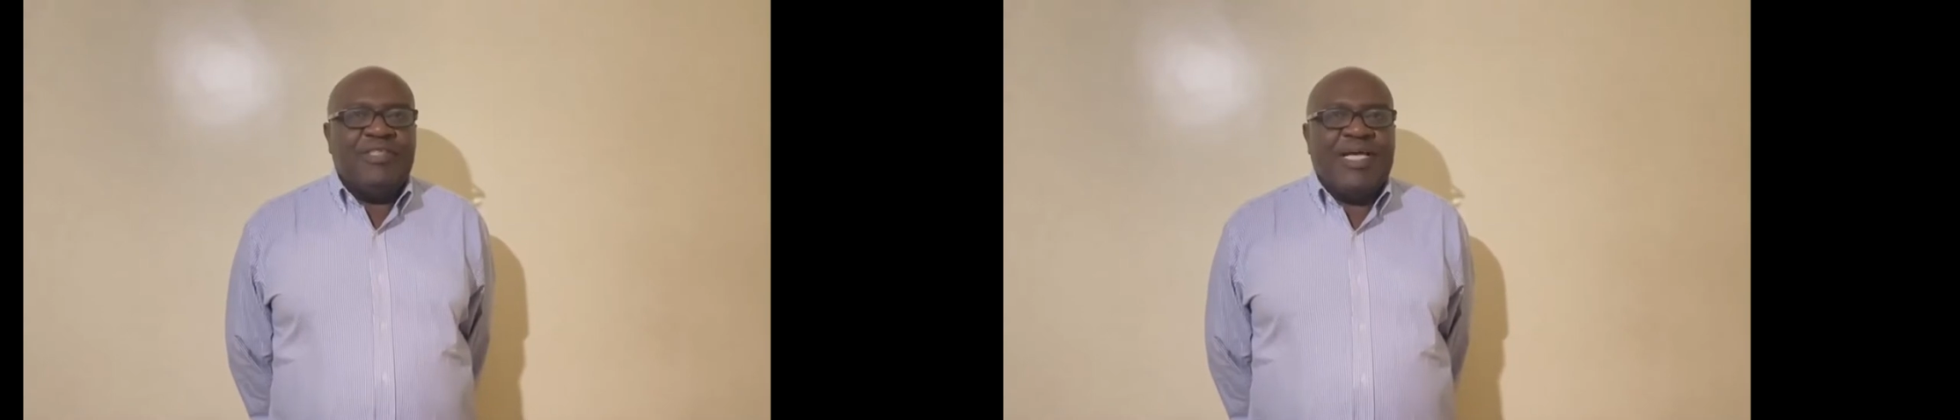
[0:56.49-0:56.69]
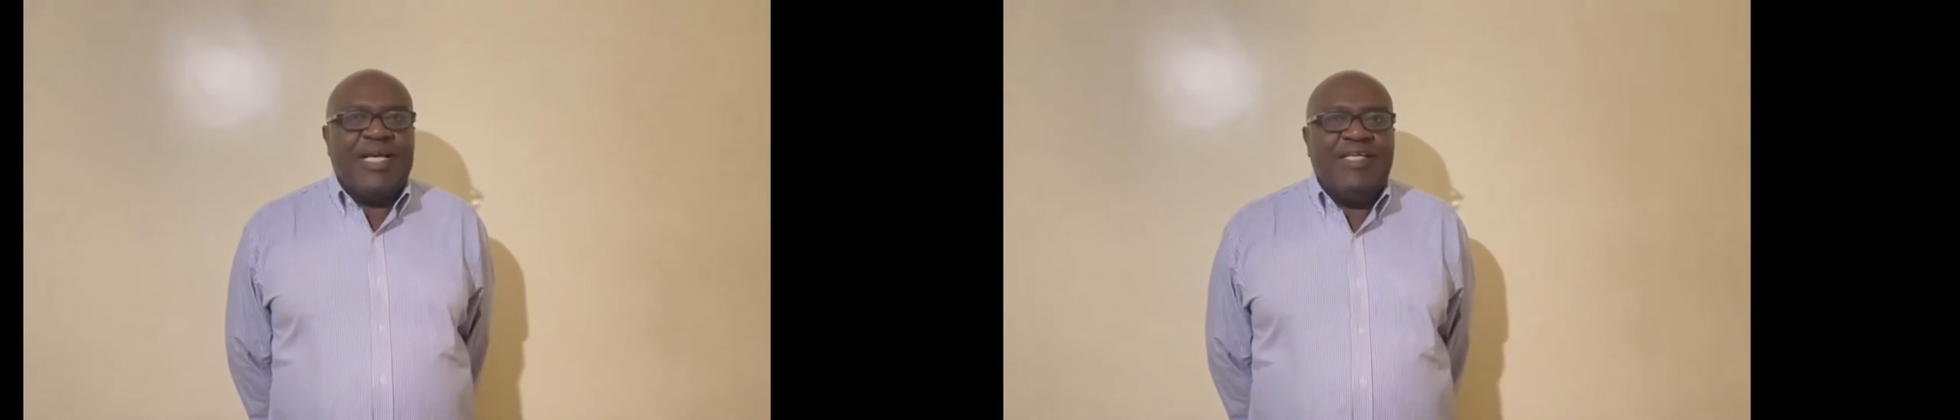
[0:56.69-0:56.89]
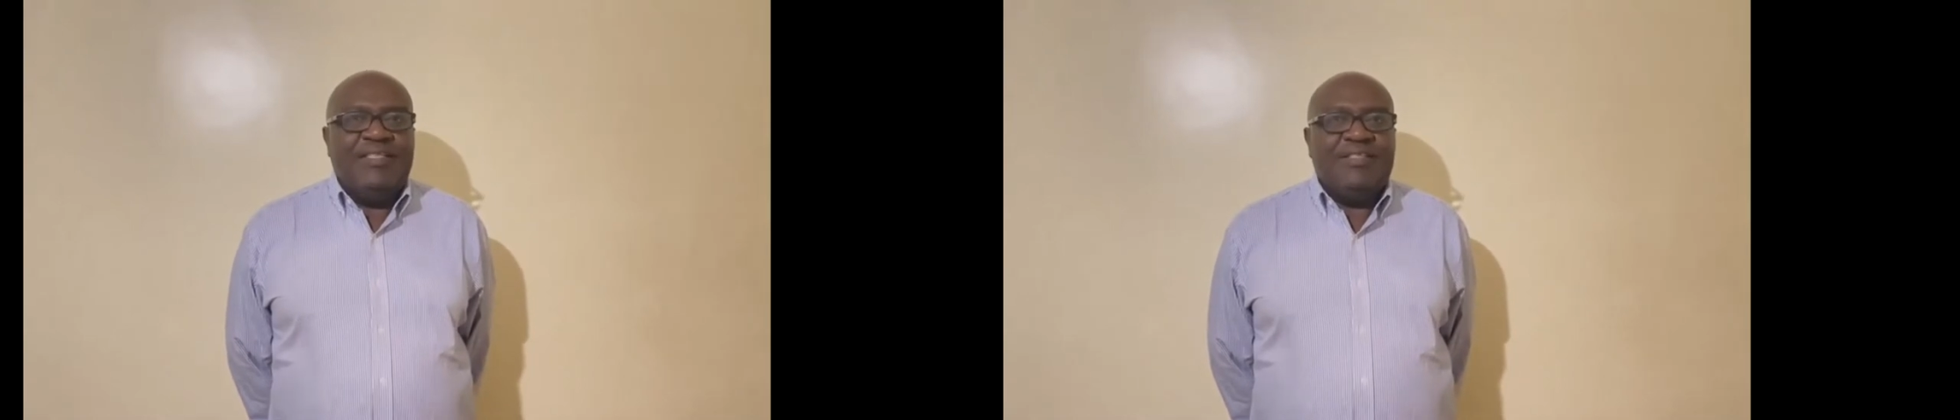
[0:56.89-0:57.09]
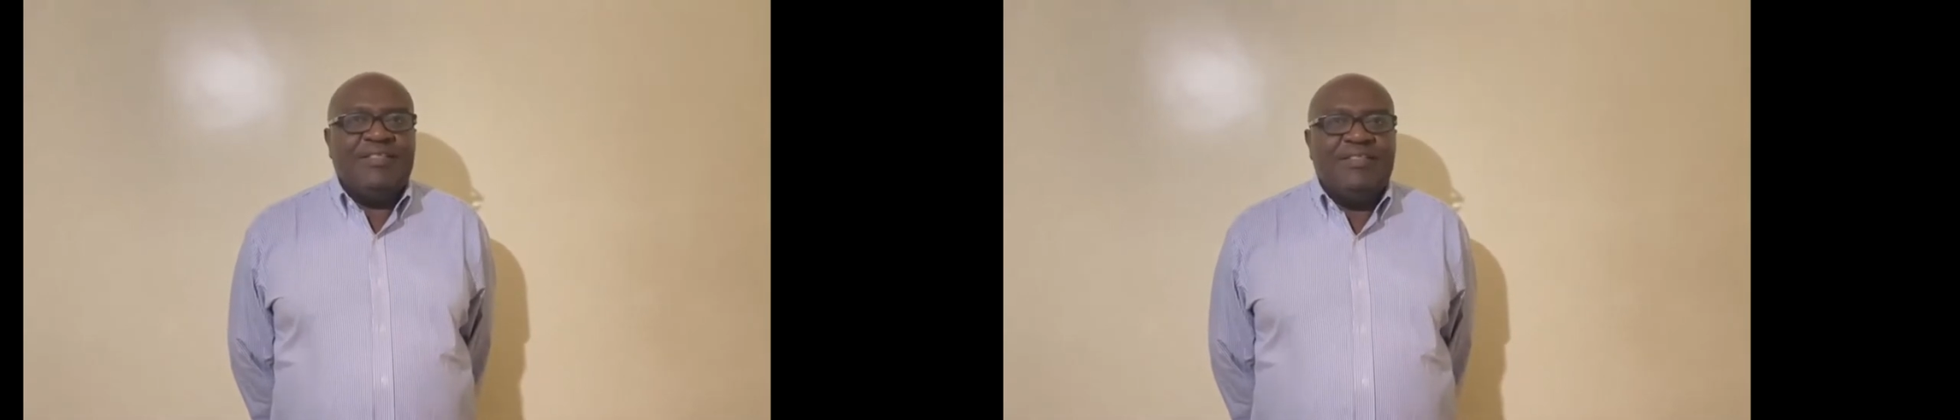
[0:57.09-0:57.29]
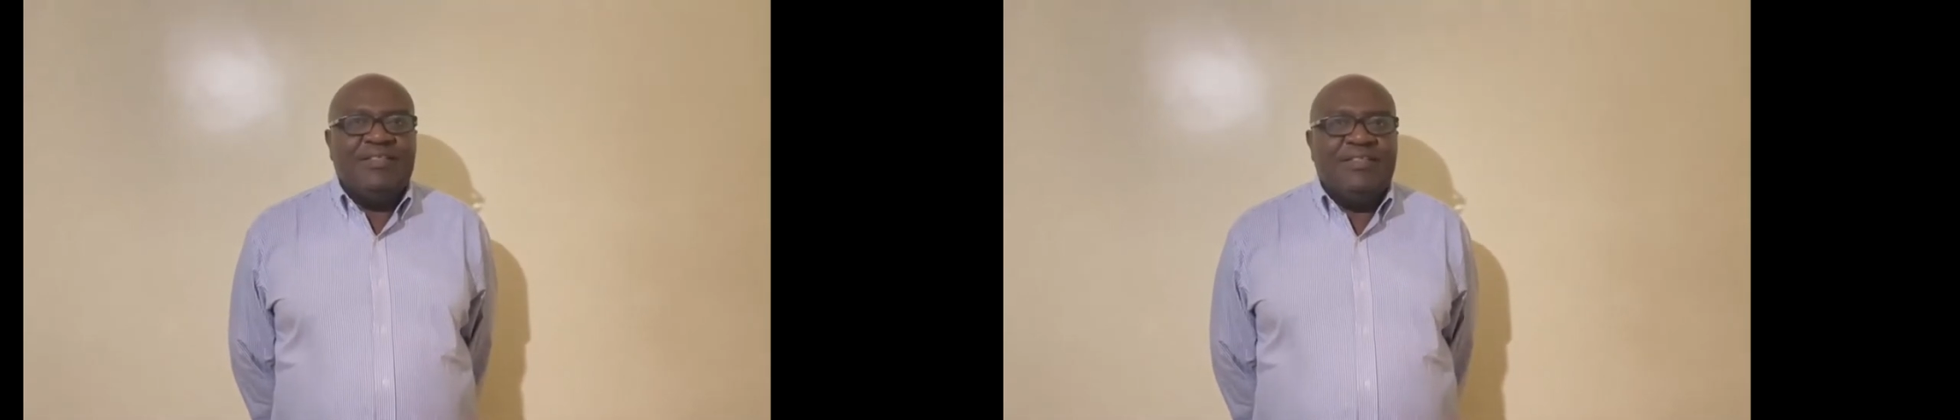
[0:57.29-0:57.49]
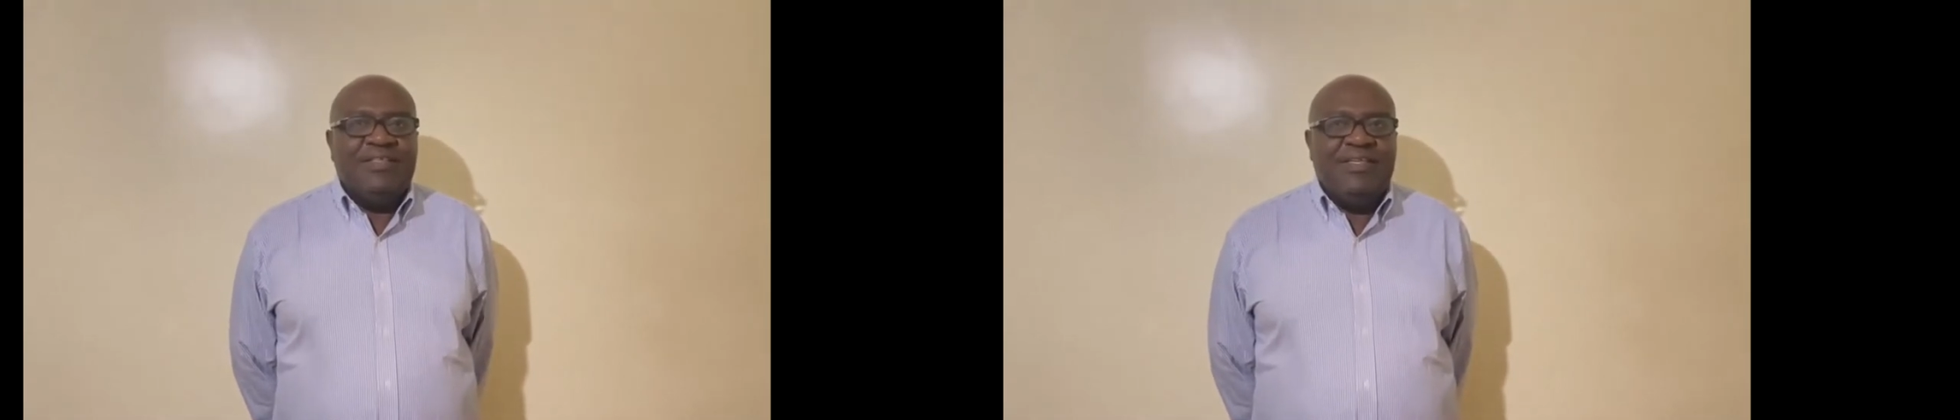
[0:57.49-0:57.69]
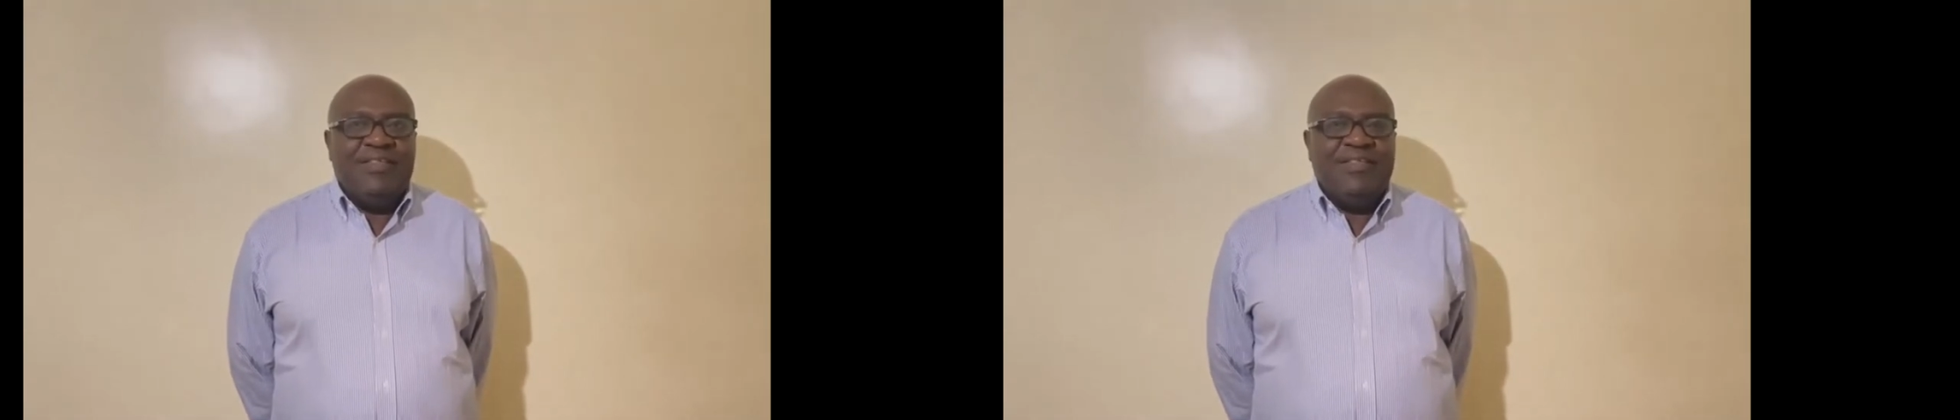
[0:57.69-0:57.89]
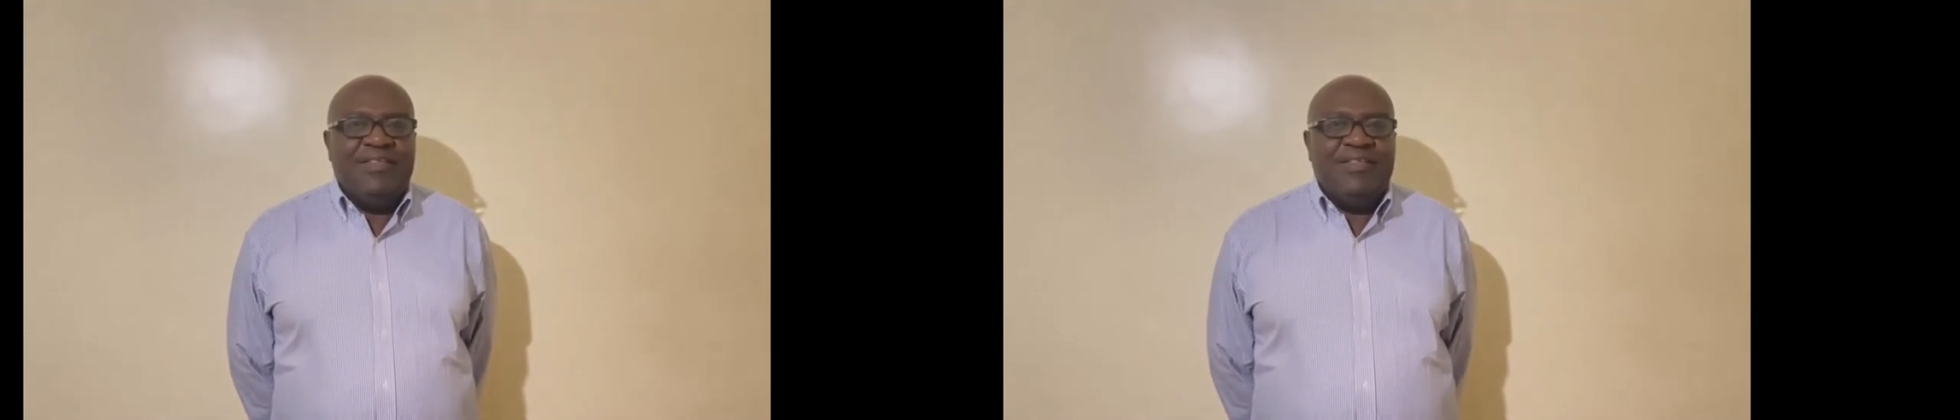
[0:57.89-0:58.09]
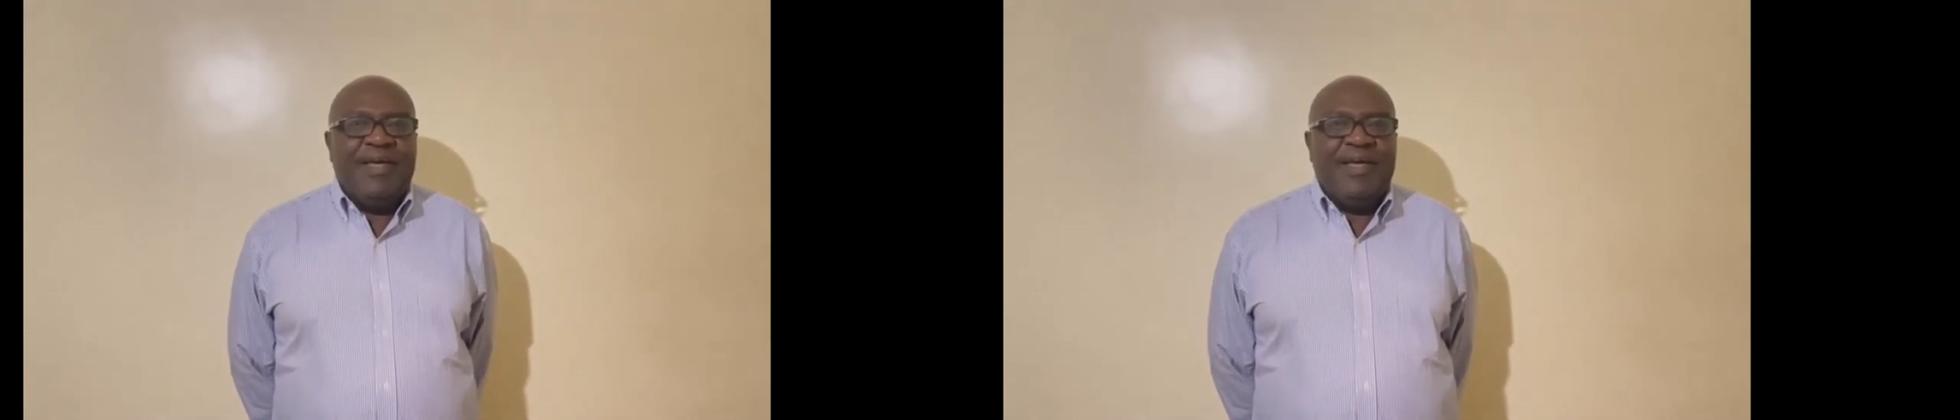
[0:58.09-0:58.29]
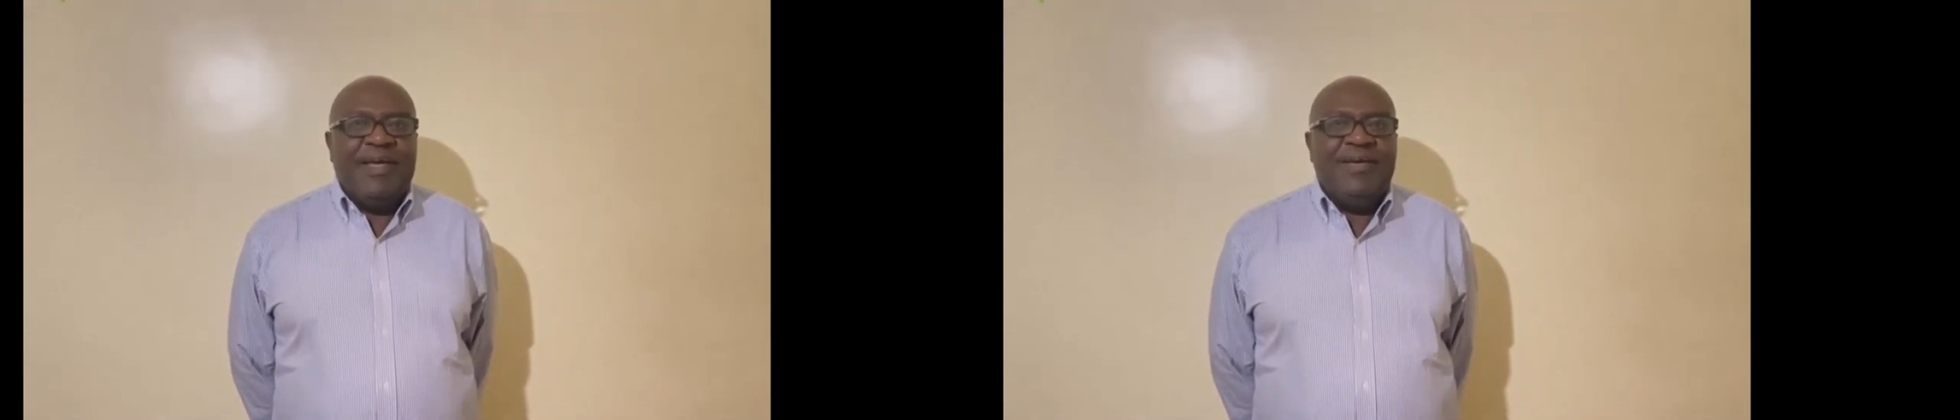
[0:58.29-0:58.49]
Studies in The
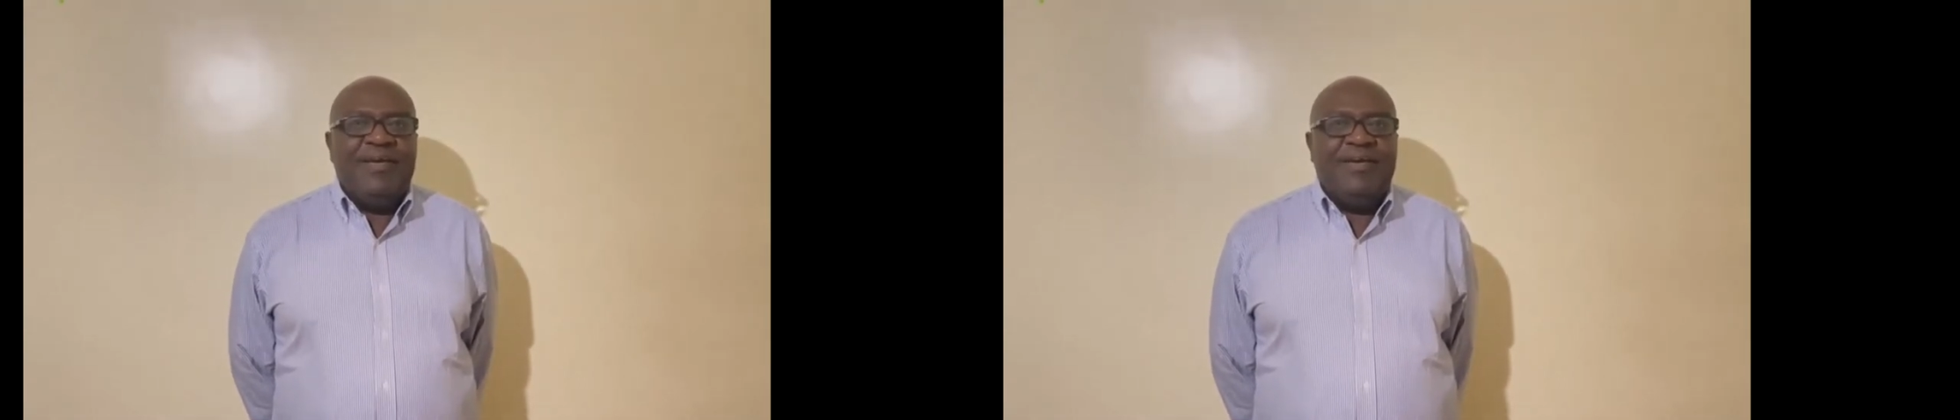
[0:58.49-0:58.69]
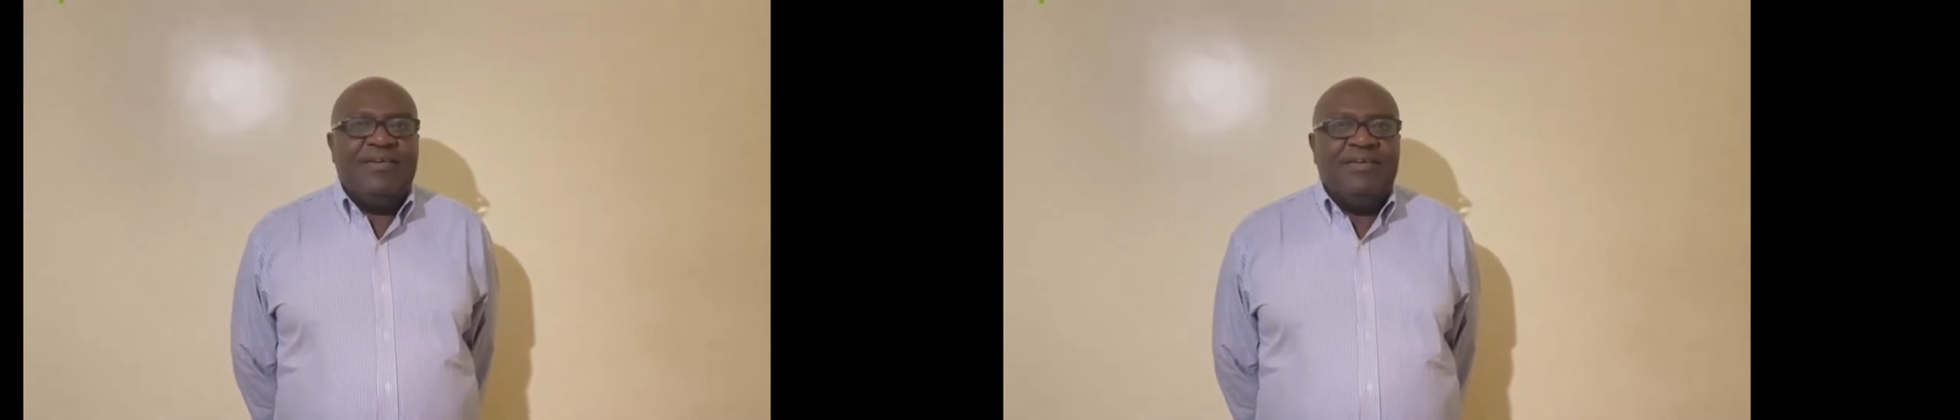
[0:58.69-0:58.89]
Hague,